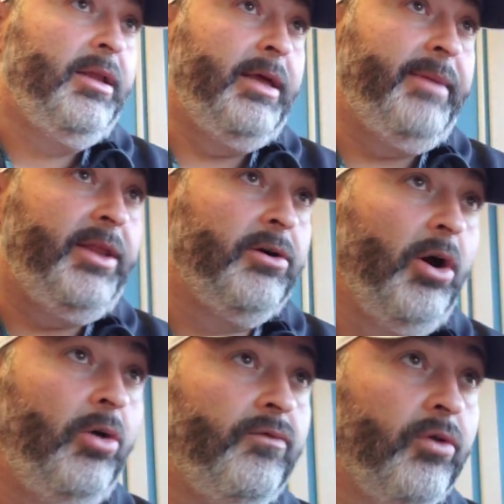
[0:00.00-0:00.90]
They made
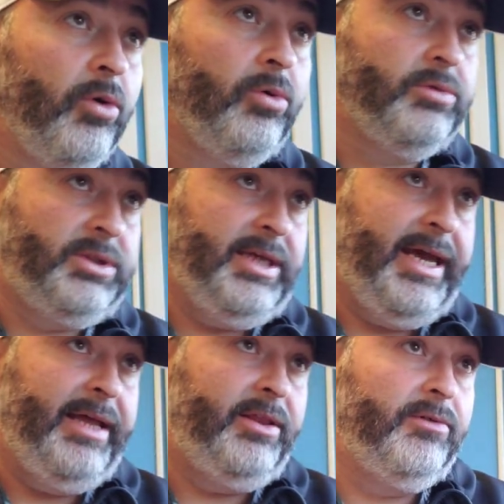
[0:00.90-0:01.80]
their own rules. They
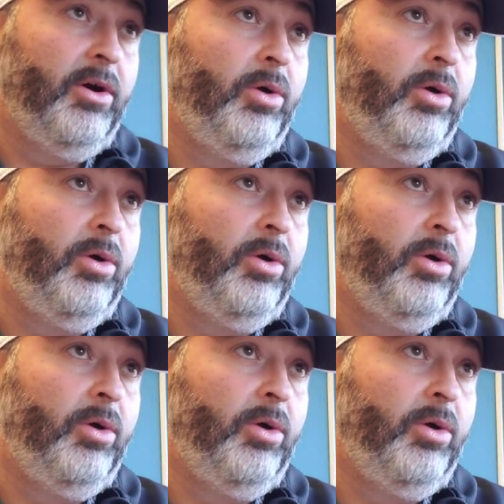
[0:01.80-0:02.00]
had their